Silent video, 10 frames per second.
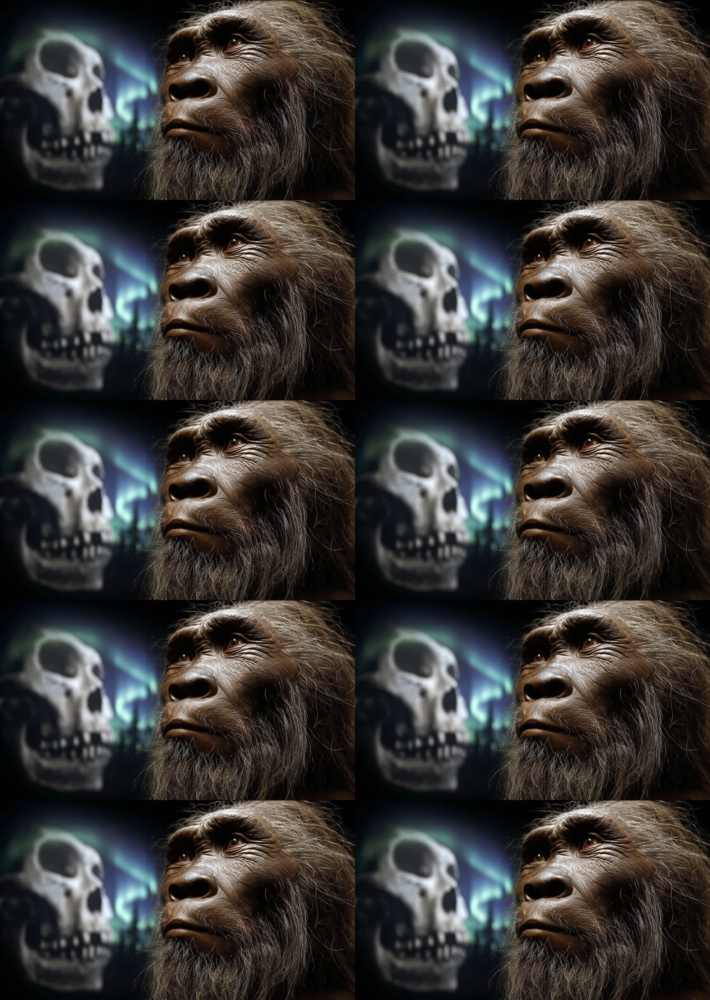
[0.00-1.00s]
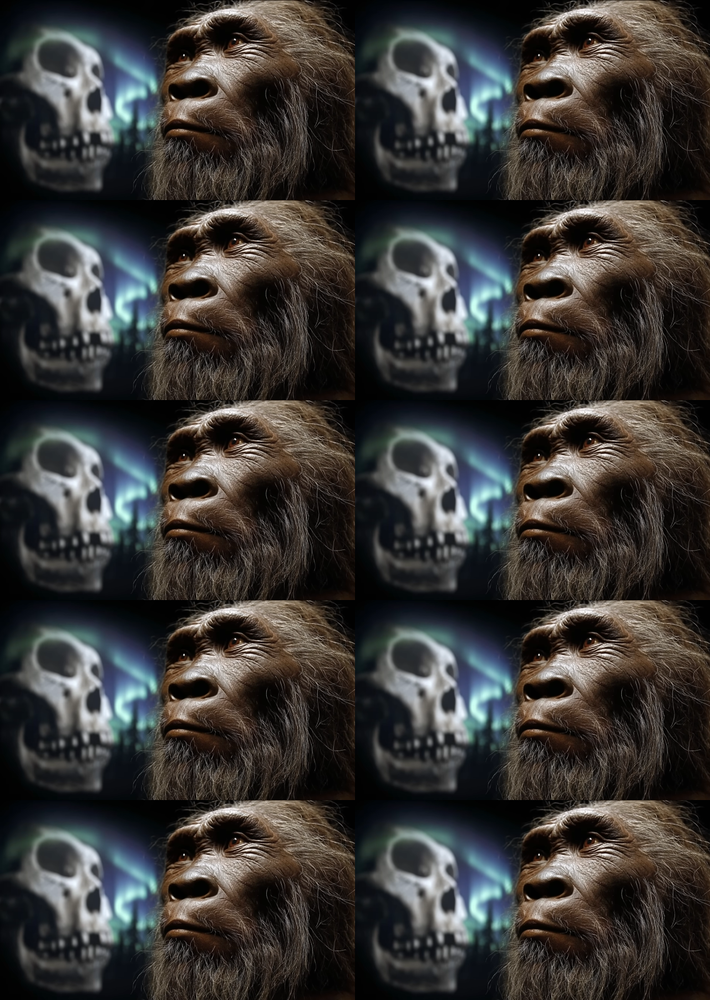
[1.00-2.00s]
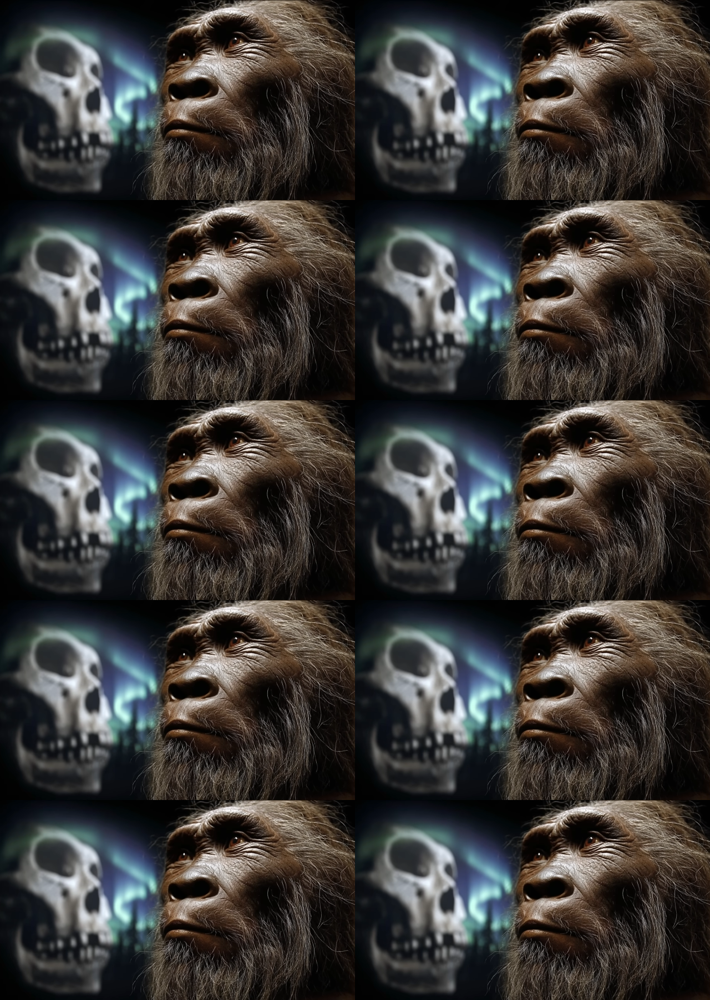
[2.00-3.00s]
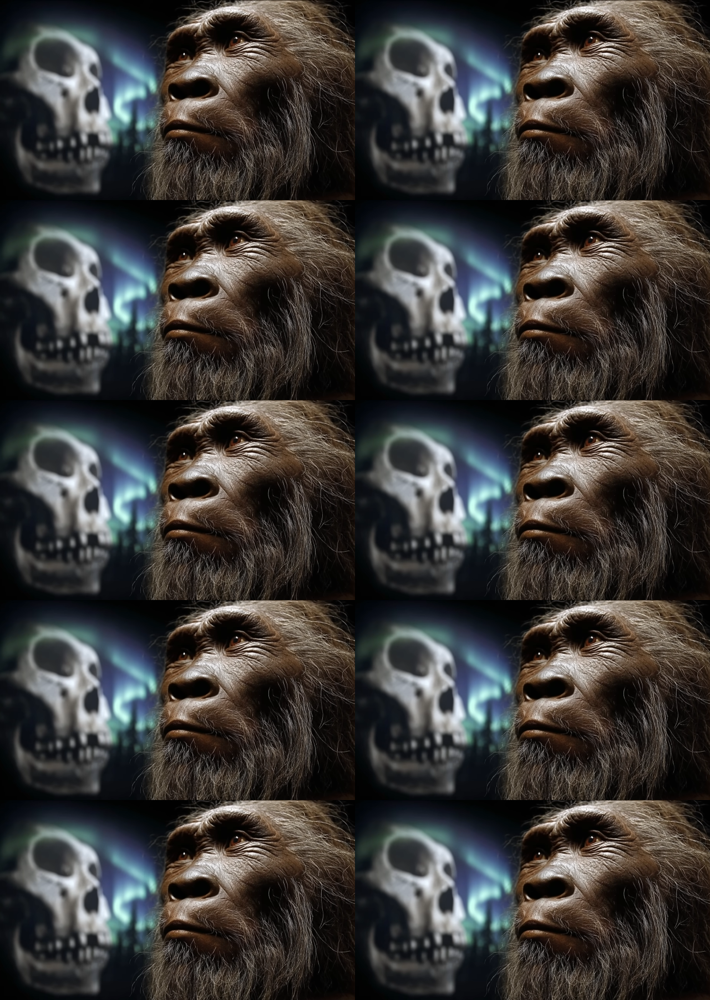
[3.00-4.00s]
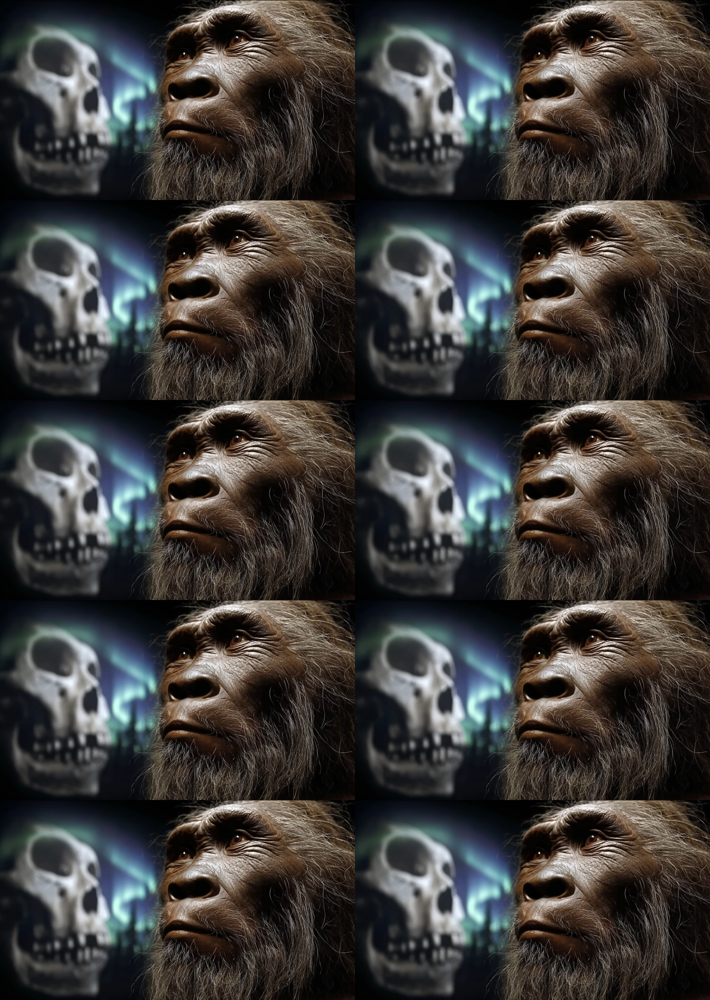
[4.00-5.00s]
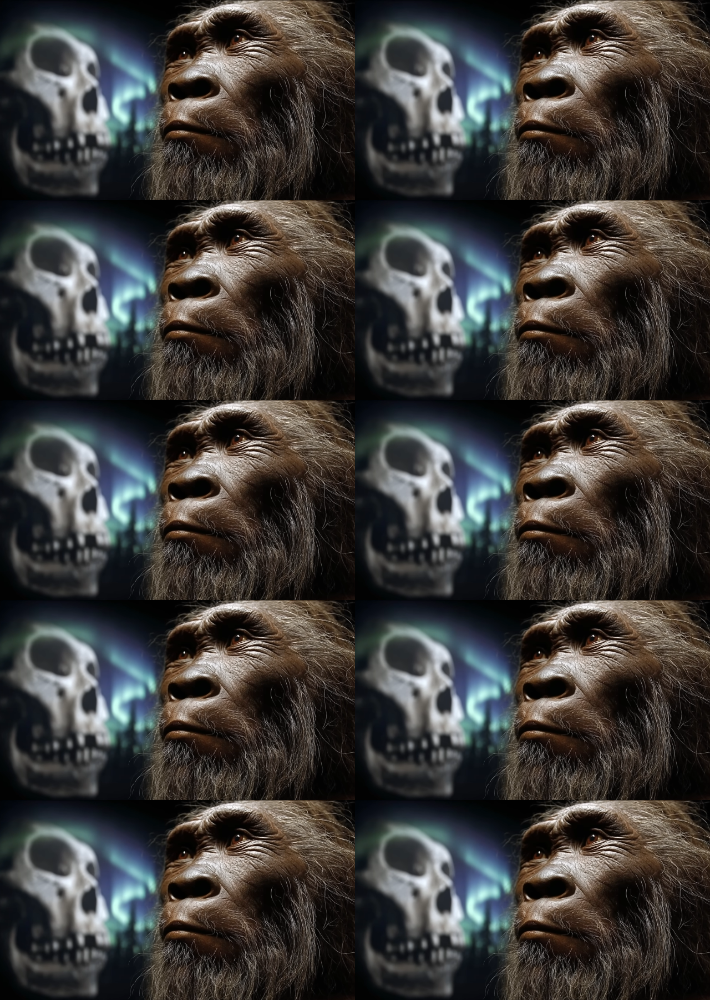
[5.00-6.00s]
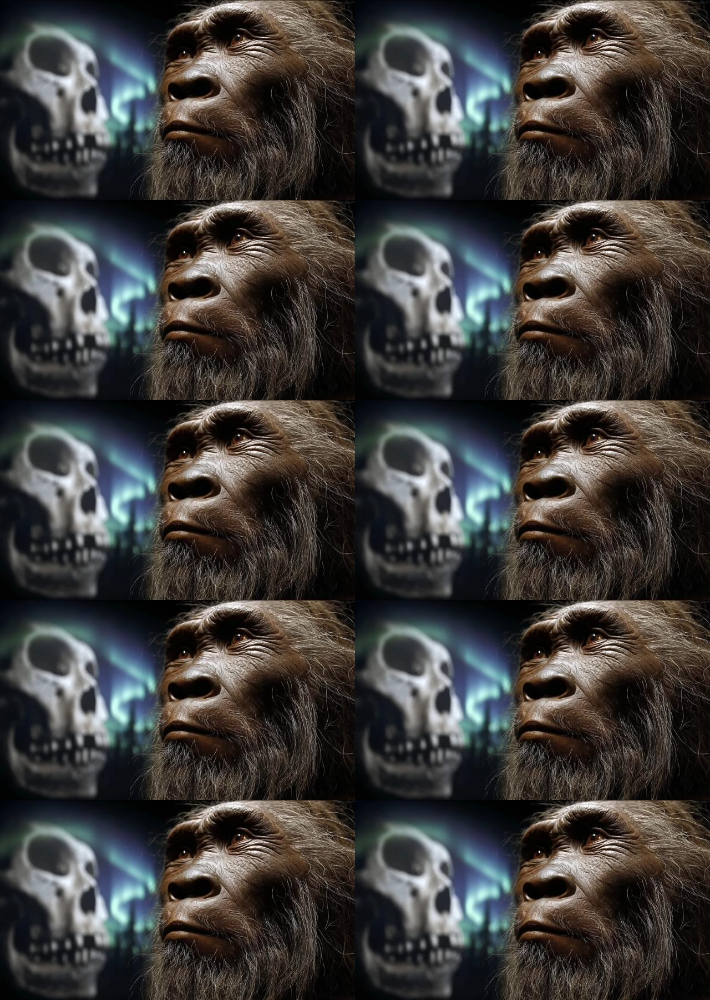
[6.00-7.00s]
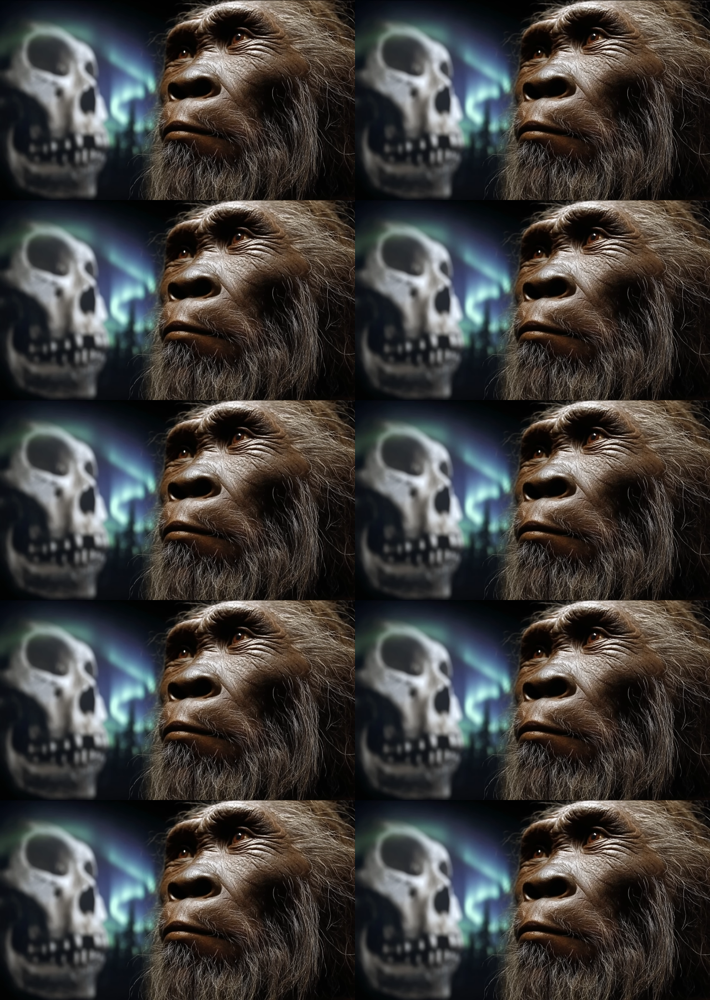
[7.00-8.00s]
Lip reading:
Nobody's mouth can be seen.